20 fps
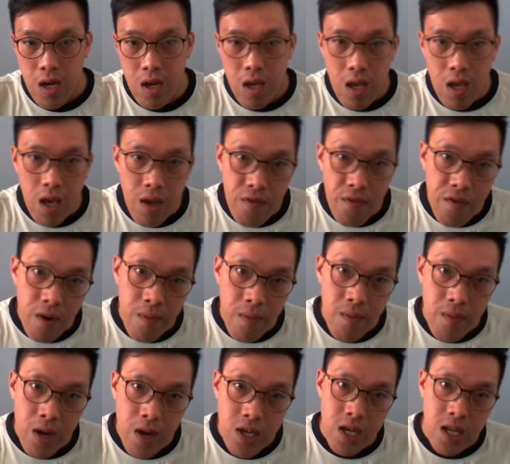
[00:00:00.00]
okay,
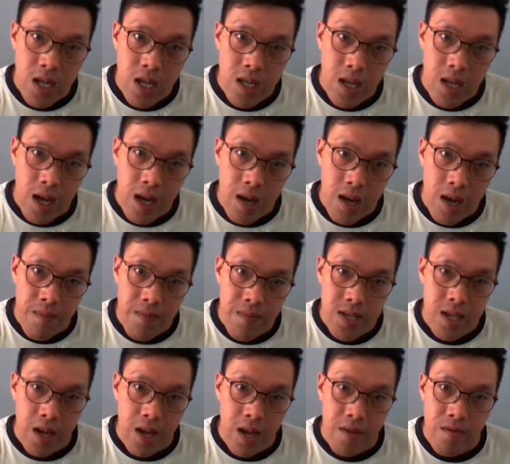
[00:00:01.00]
from Ratchada
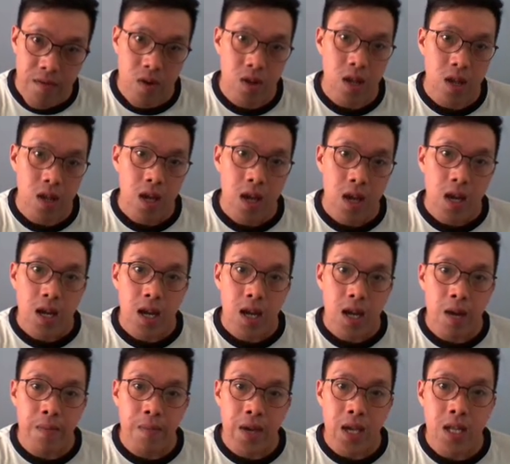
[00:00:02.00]
Bisek Road,
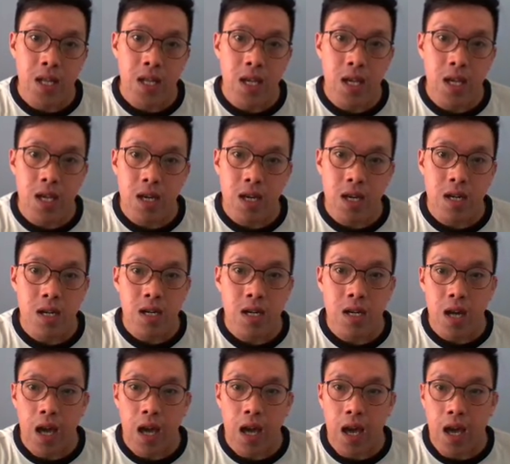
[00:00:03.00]
coming in
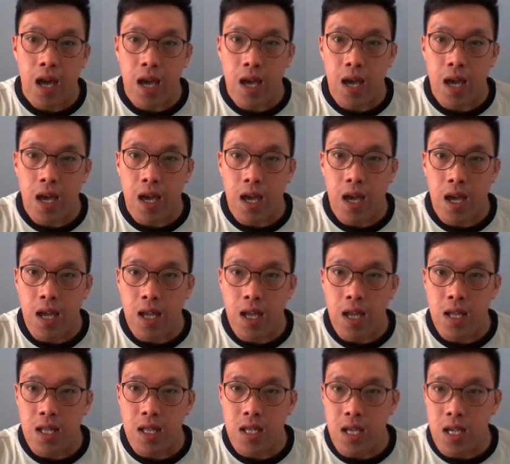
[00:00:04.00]
here,
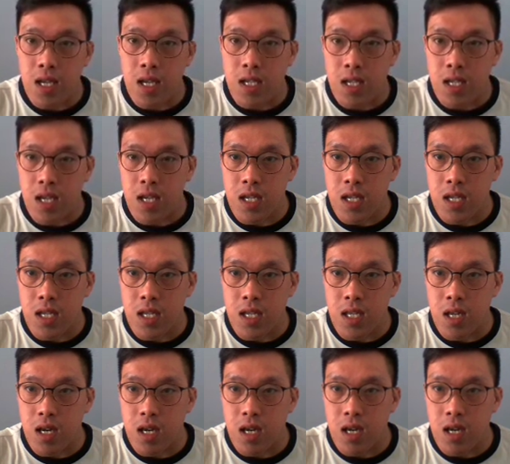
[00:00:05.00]
and this is
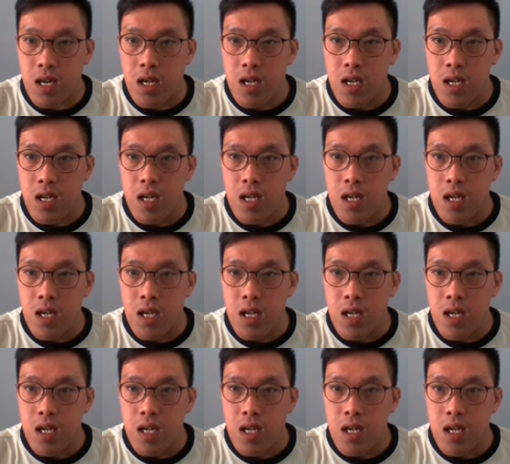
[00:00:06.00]
the